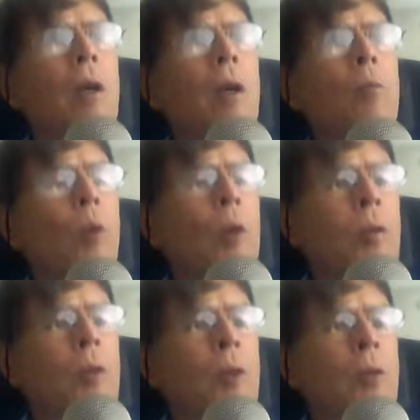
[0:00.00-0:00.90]

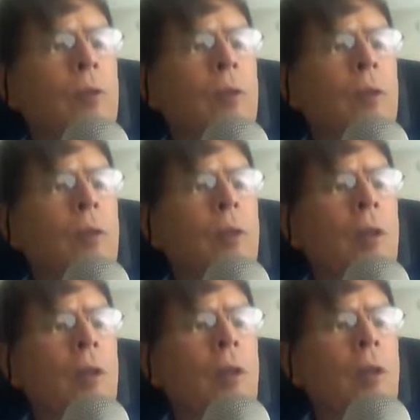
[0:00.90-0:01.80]
worthless,
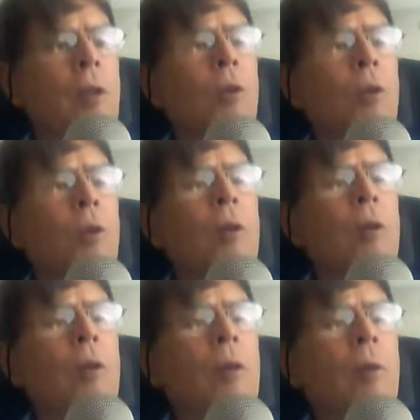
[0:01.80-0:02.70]
and you heal
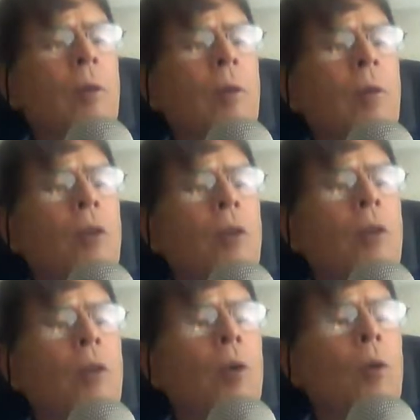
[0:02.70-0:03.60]
that part, then you'll
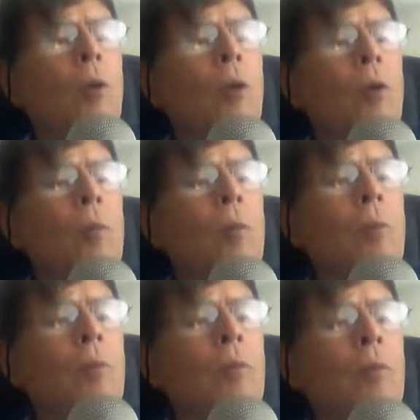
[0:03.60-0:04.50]
no longer be
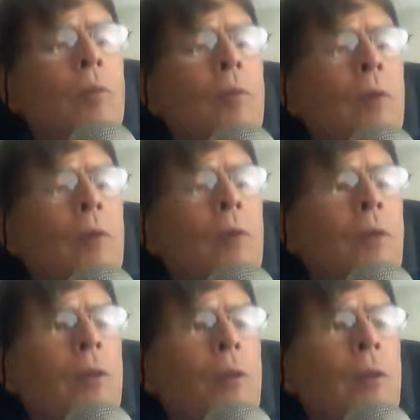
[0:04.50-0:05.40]
influenced by
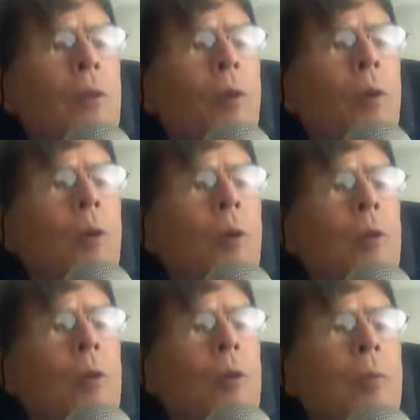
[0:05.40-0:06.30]
feelings of
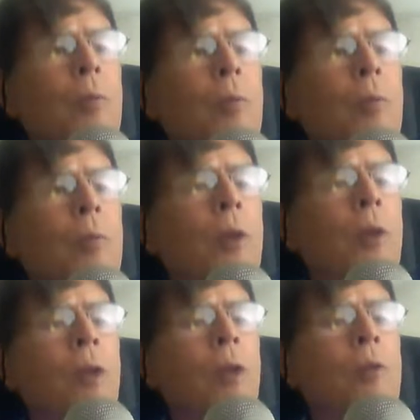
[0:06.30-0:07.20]
worthlessness. But what the
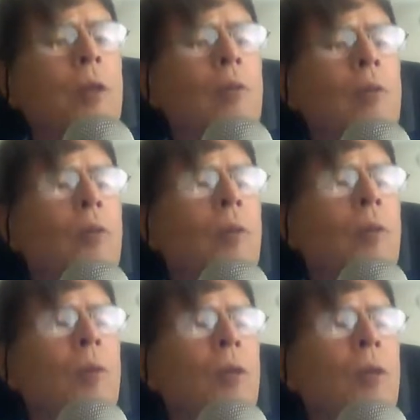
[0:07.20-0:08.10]
exile transforms
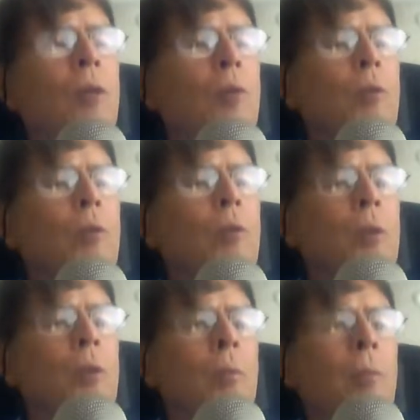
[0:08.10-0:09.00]
into, which will be
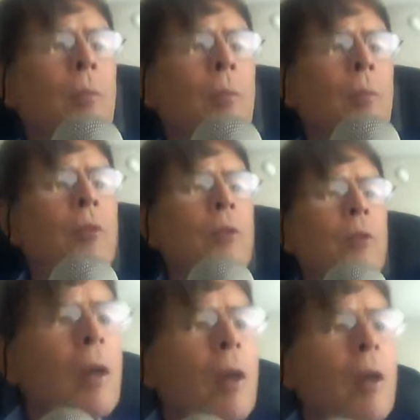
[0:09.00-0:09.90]
something positive,
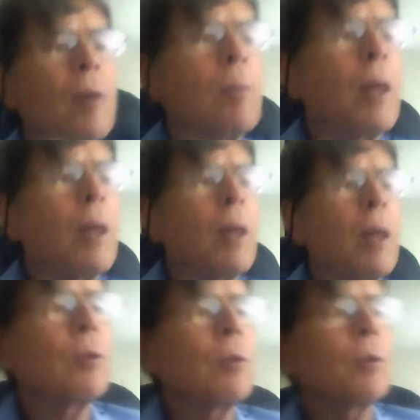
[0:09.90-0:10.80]
may
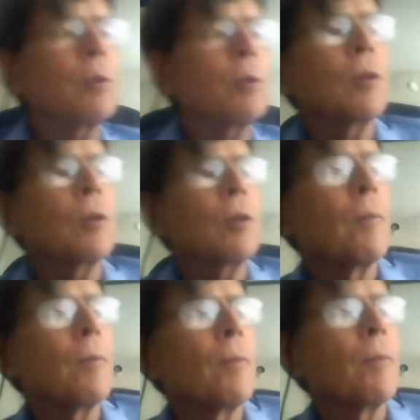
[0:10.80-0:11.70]
influence you.
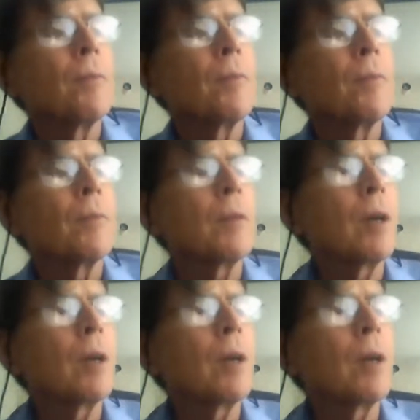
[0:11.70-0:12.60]

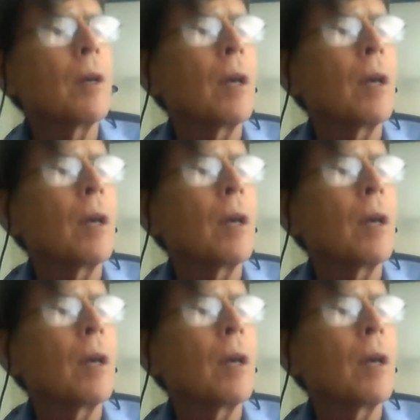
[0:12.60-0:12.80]
Okay.